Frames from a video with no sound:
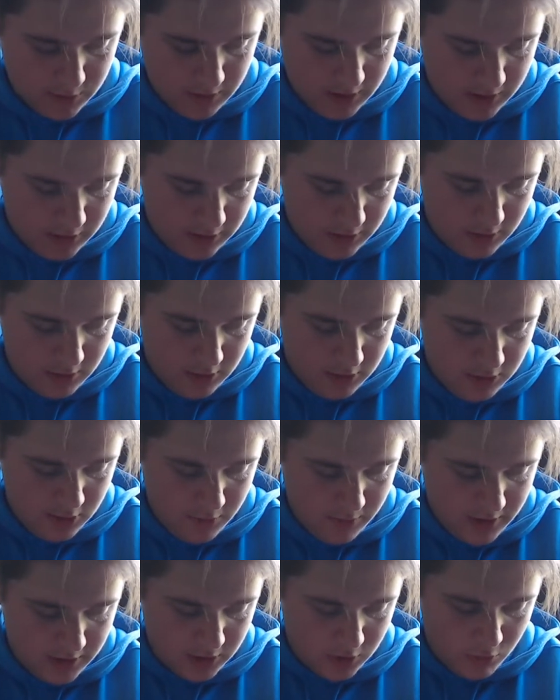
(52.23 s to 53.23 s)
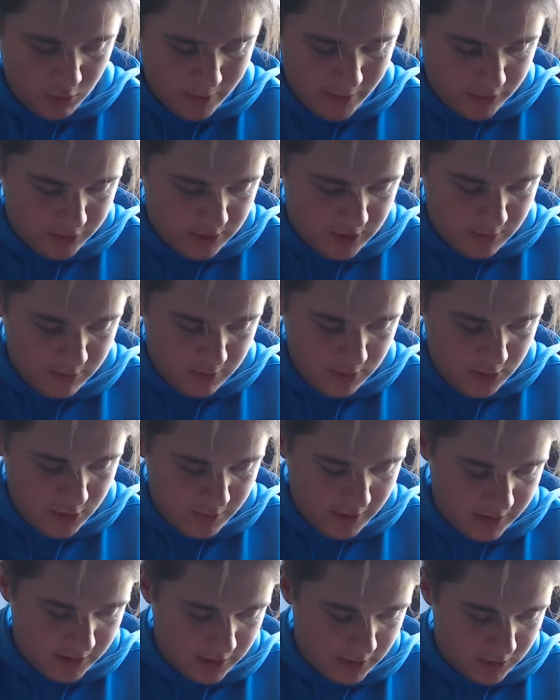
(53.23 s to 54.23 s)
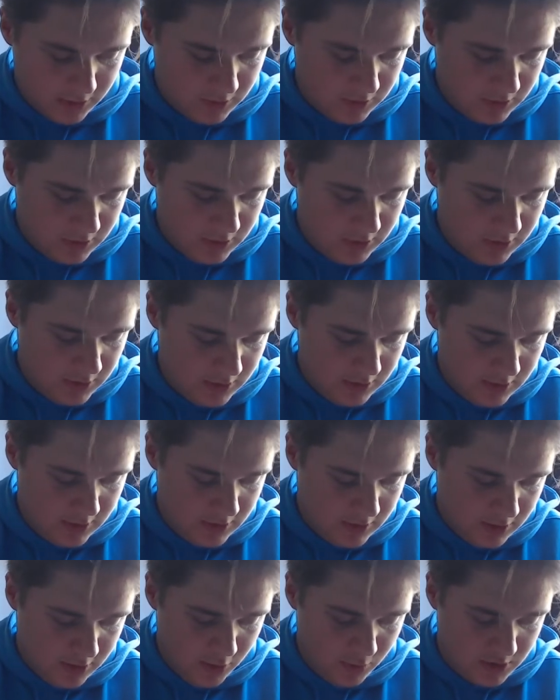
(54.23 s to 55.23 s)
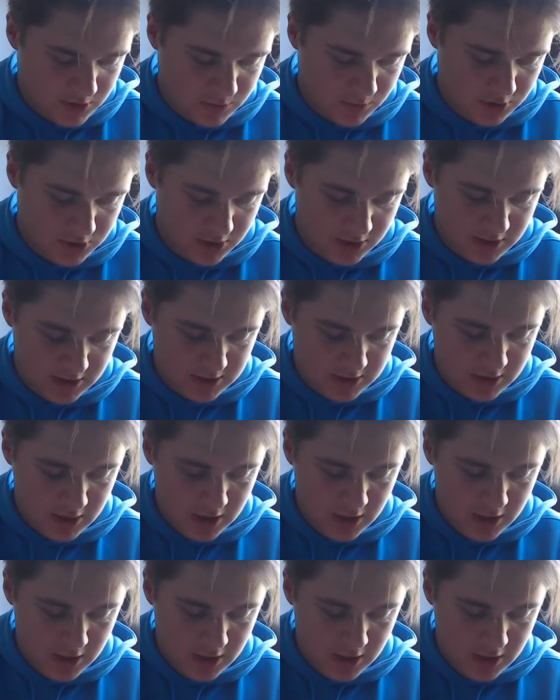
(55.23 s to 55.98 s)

Michael. You might know about him, you might not. No one's watching this.